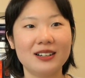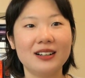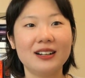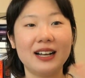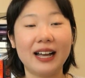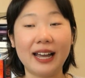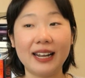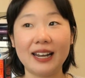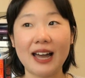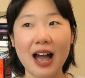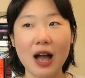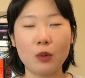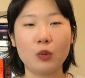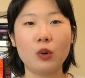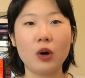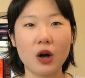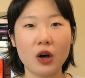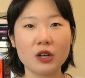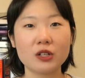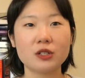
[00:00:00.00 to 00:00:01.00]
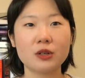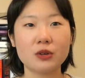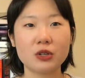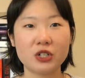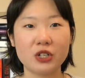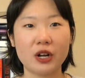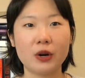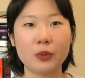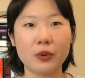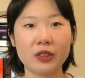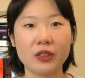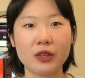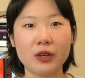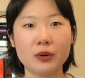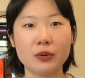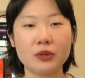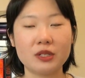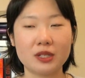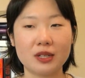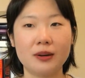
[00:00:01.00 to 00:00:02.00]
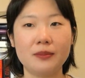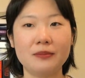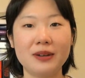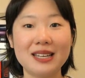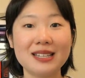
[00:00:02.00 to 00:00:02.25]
And I will also share with you some